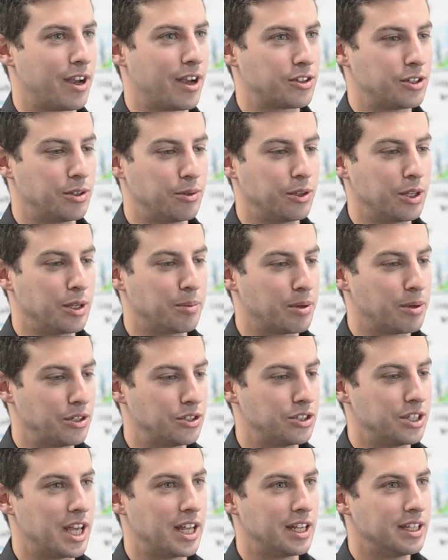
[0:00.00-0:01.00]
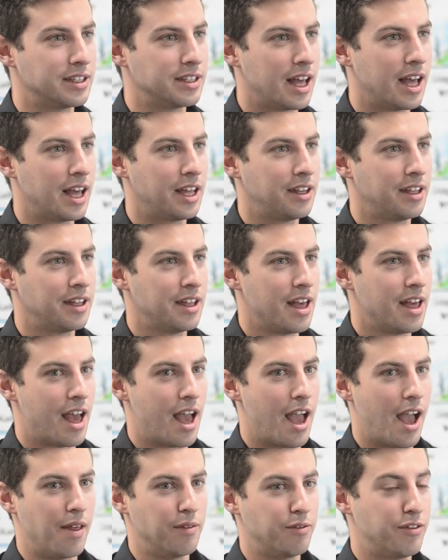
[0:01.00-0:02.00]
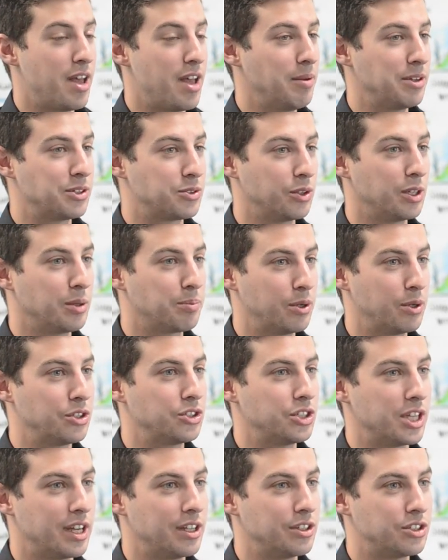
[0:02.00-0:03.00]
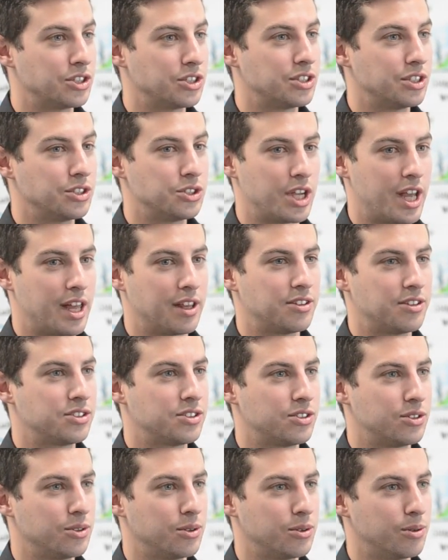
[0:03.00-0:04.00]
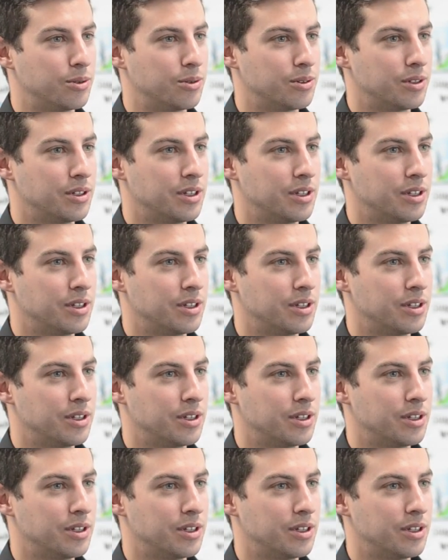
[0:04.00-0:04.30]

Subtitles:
actually really appreciated that, and families really appreciated just the chance to